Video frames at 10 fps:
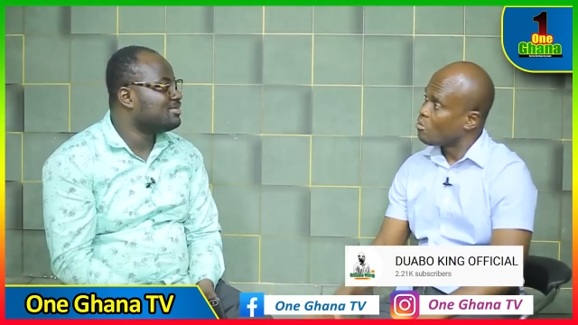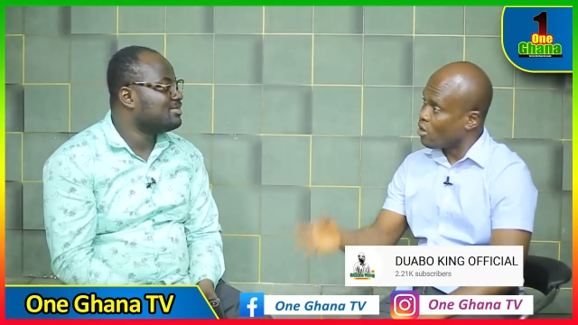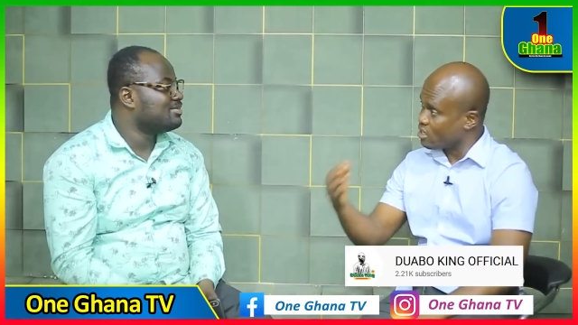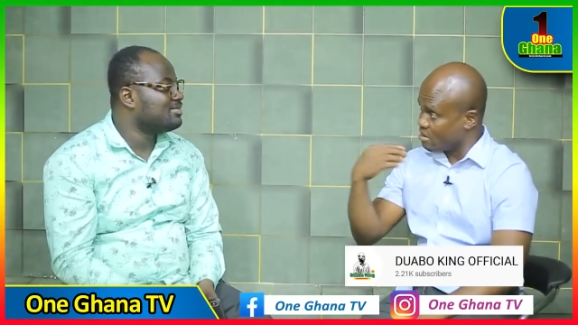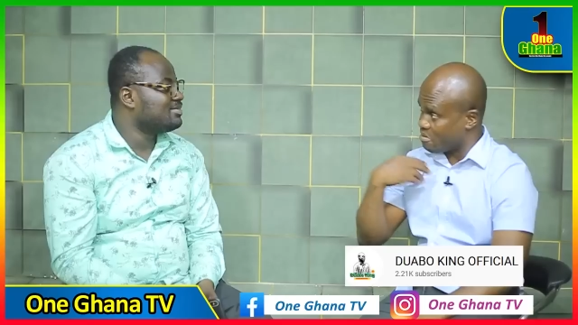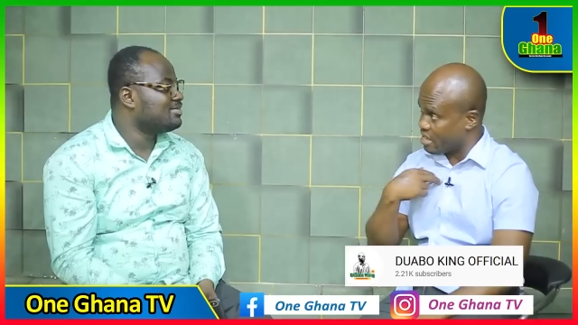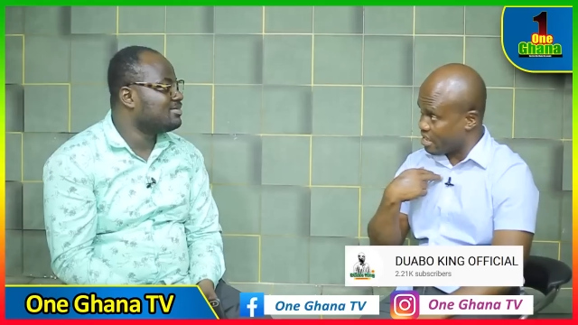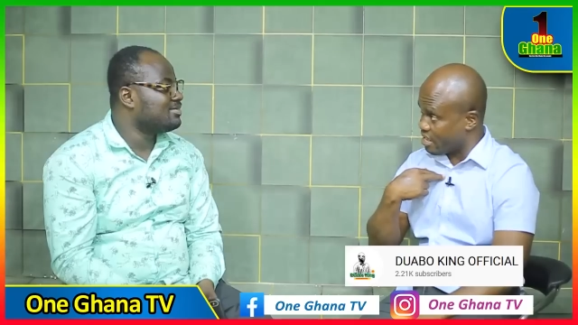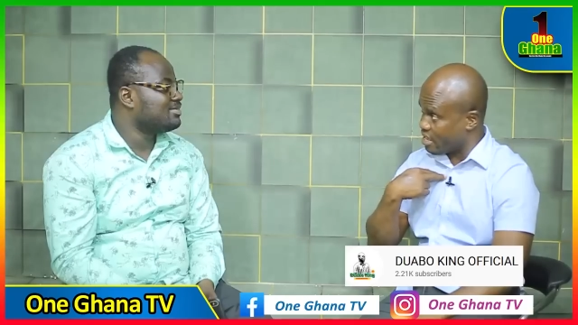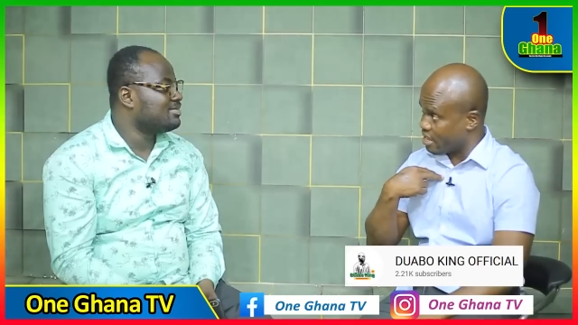Speaker 1: Most of me,
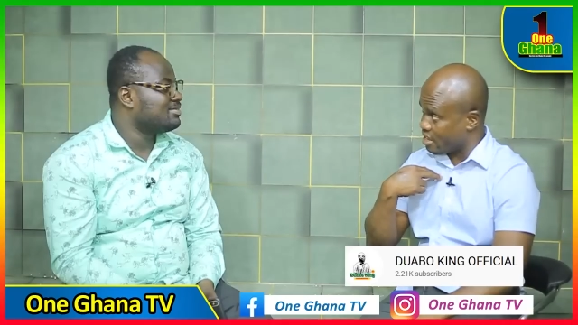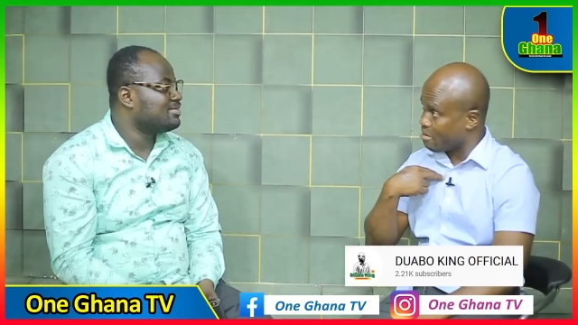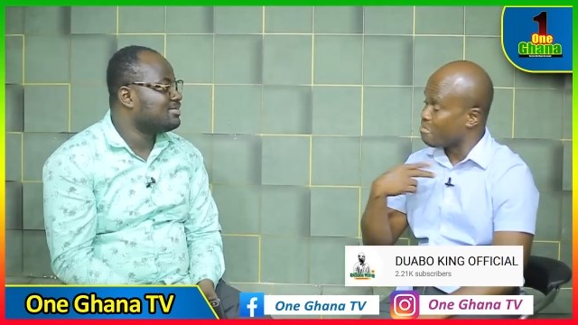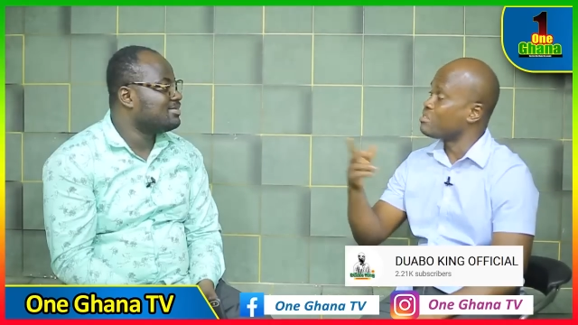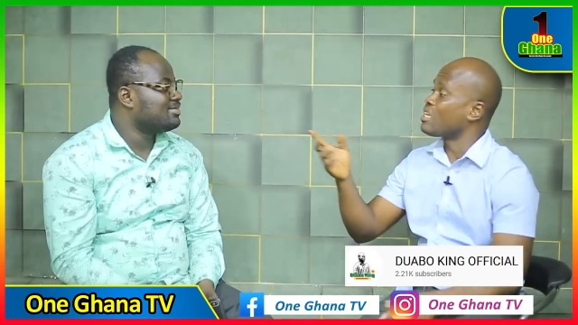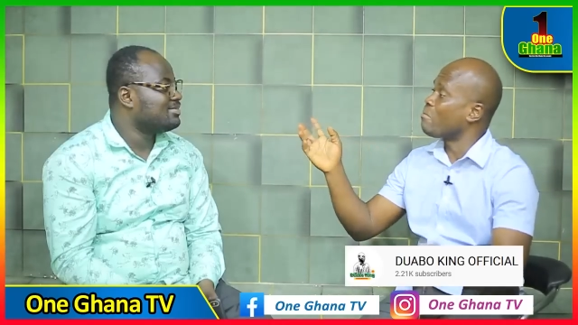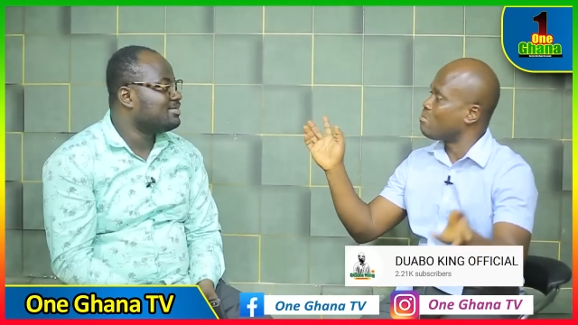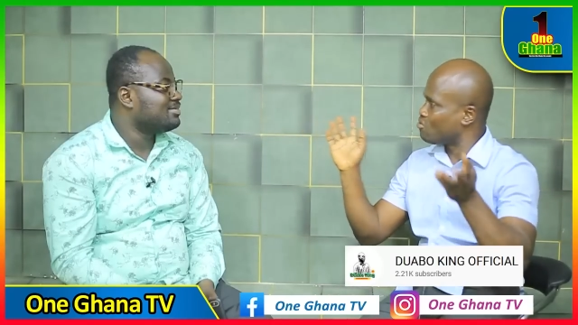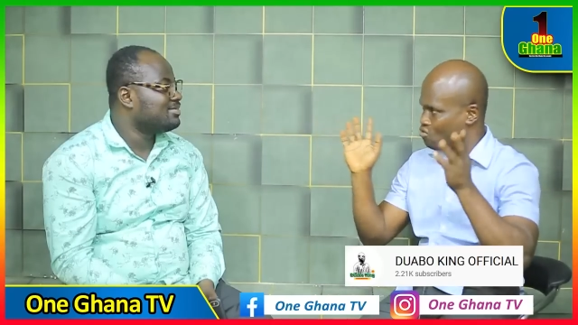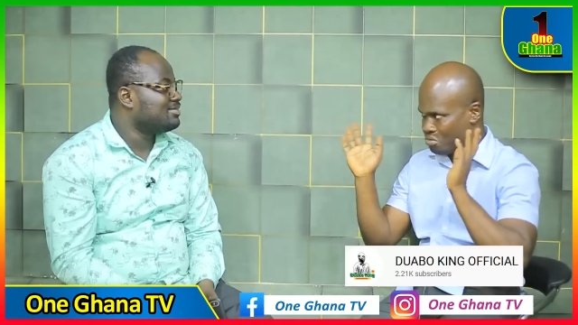Messi
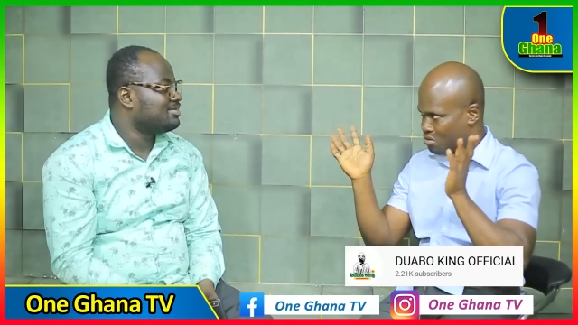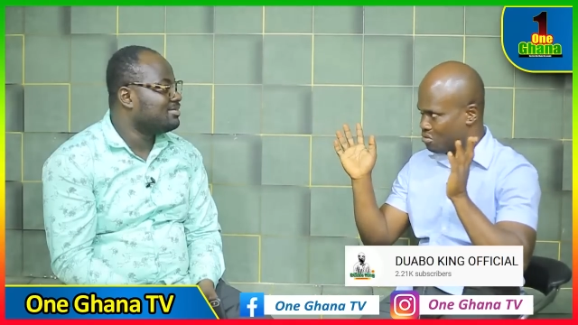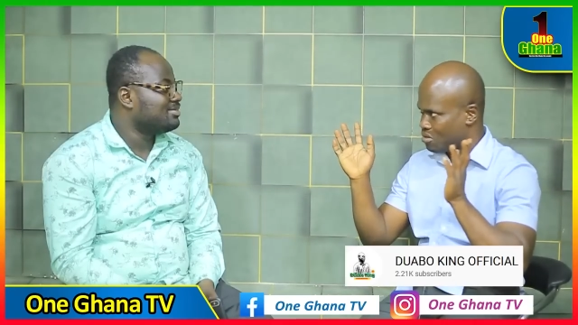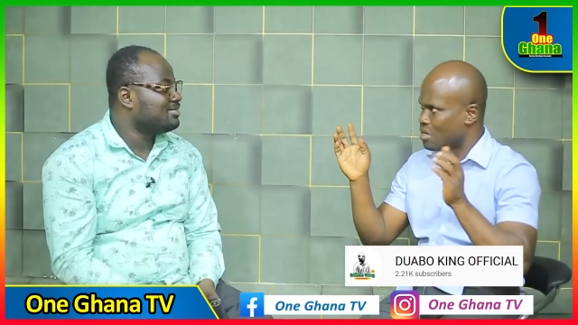Abamin to you.